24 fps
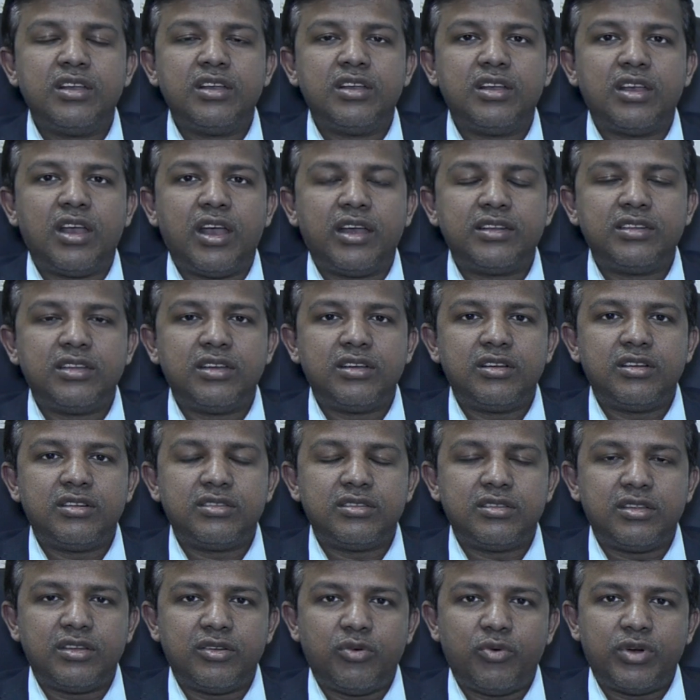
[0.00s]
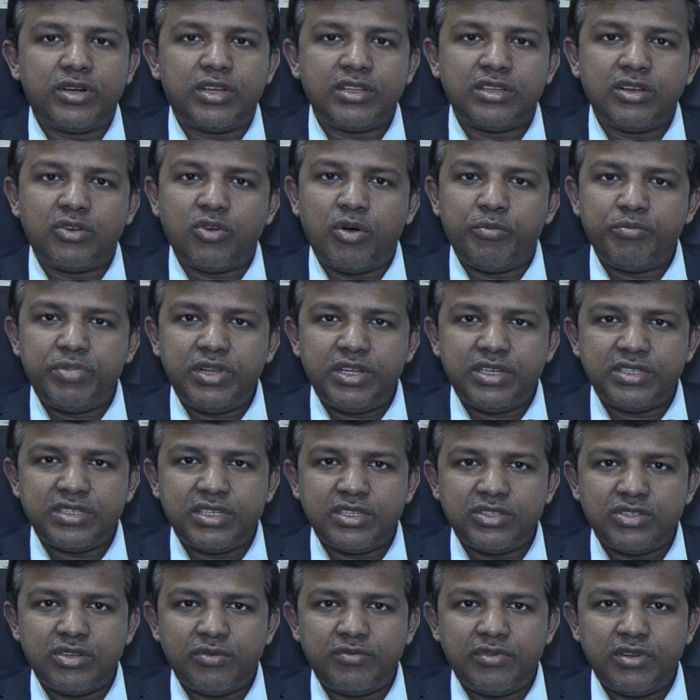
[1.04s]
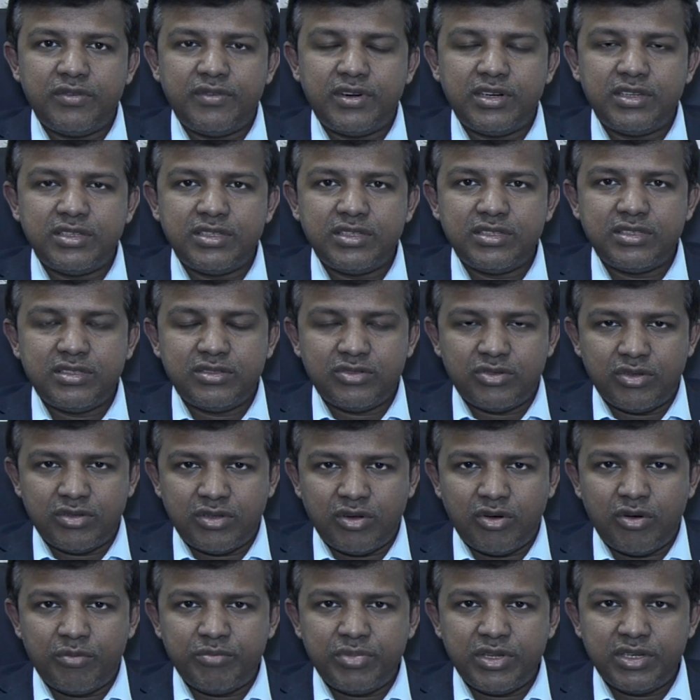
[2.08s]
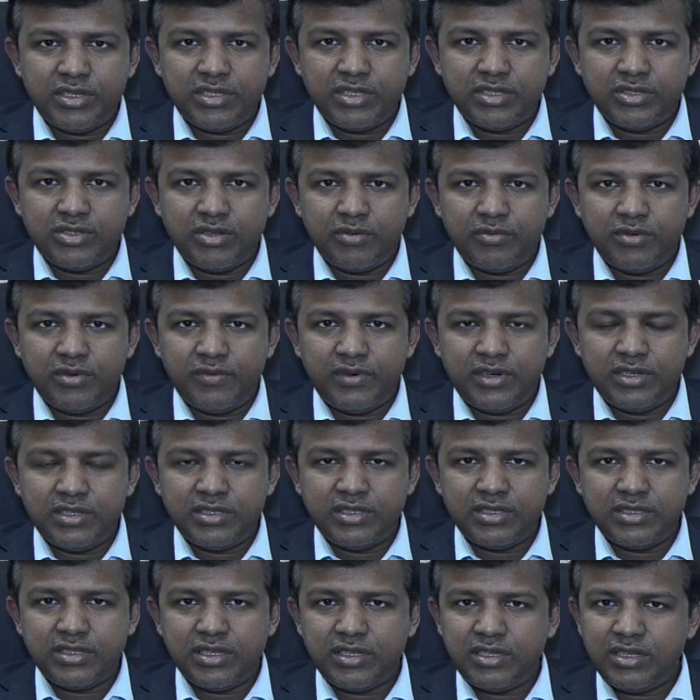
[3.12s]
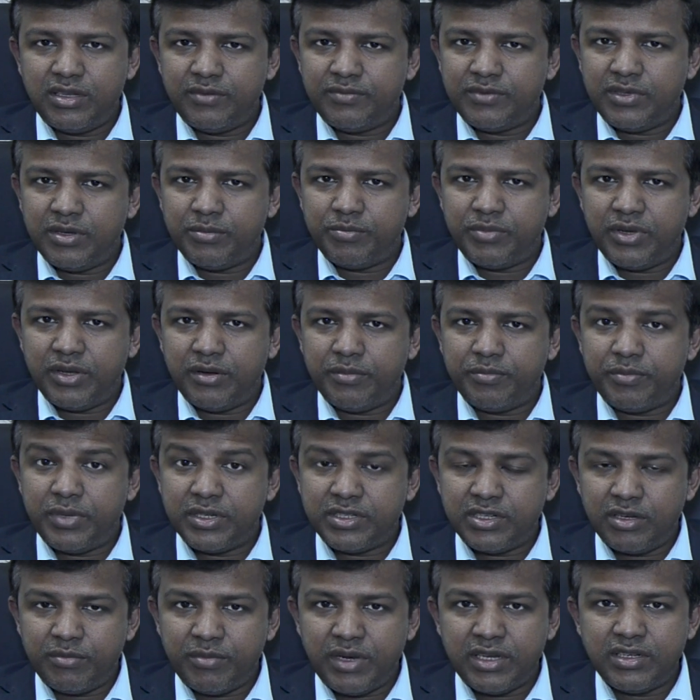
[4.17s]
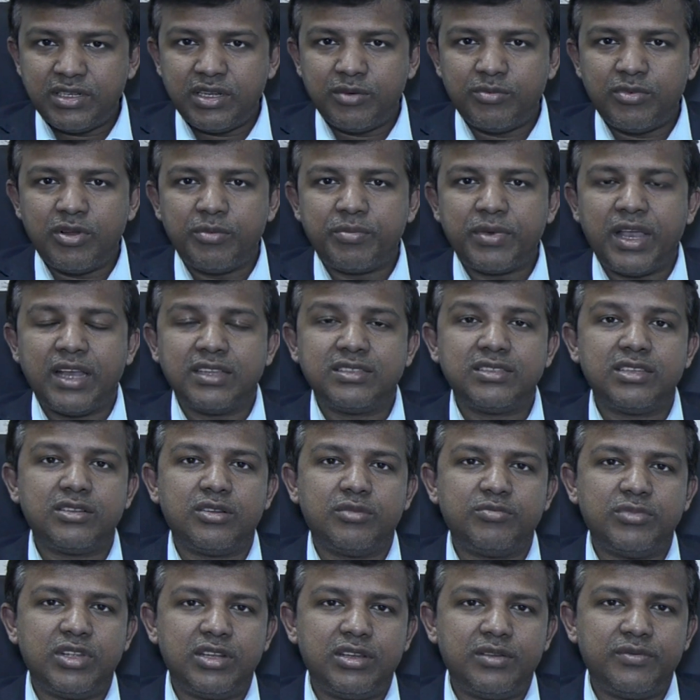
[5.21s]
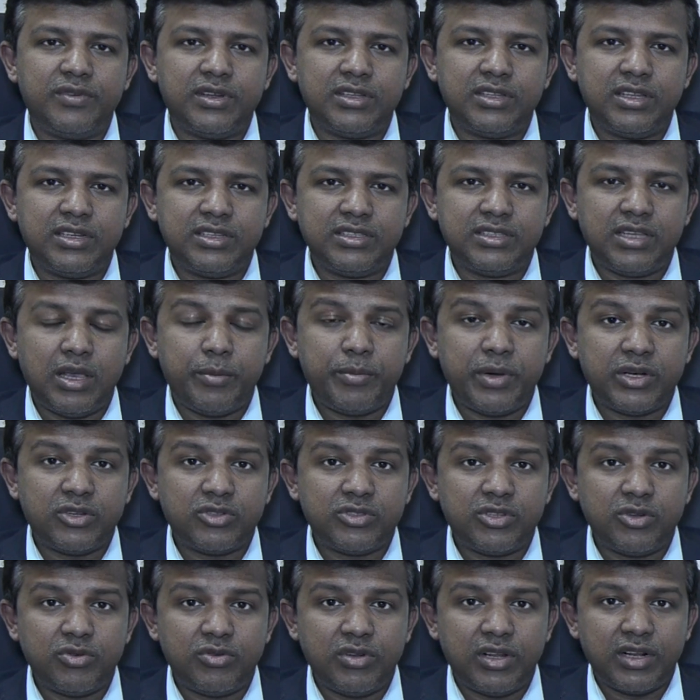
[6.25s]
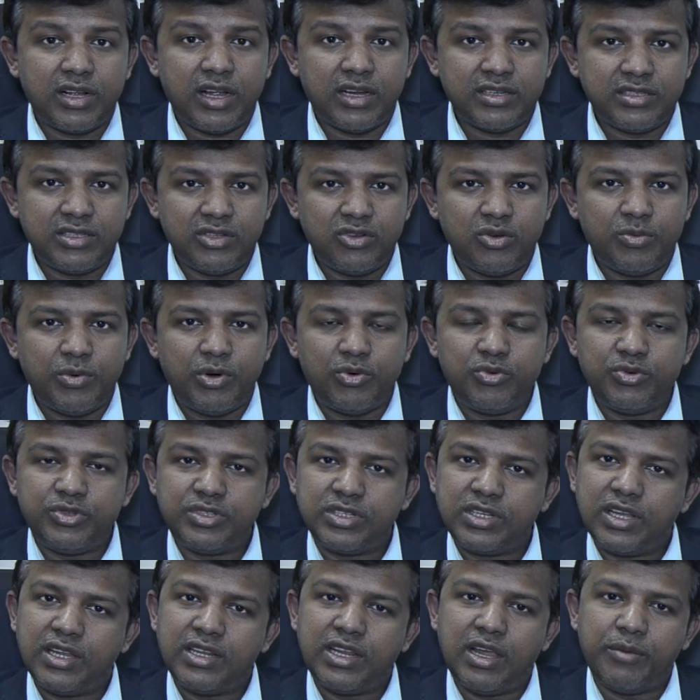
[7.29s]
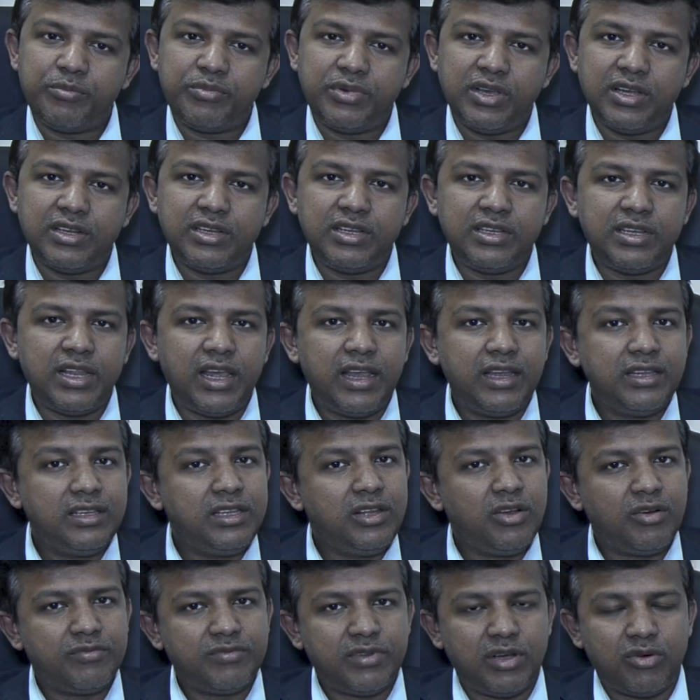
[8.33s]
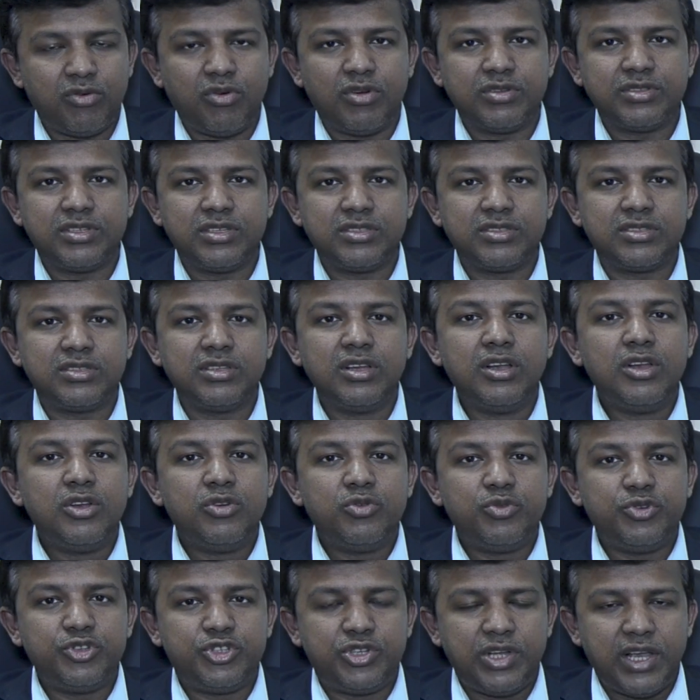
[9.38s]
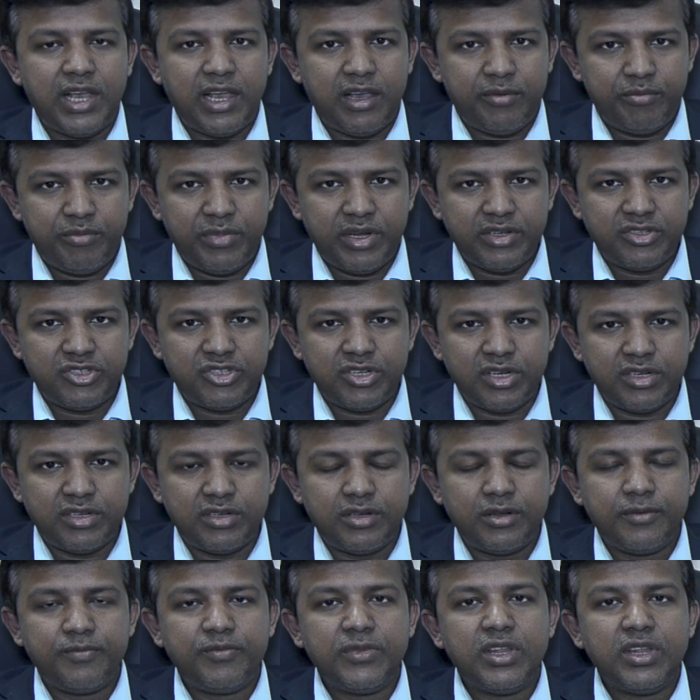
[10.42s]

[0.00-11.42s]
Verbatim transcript: and uh, the, what are the complications of liver disease so the complications of liver disease are if the patient might develop cancer of the liver that is hepatocellular carcinoma which can appear in any of the causes which i have mentioned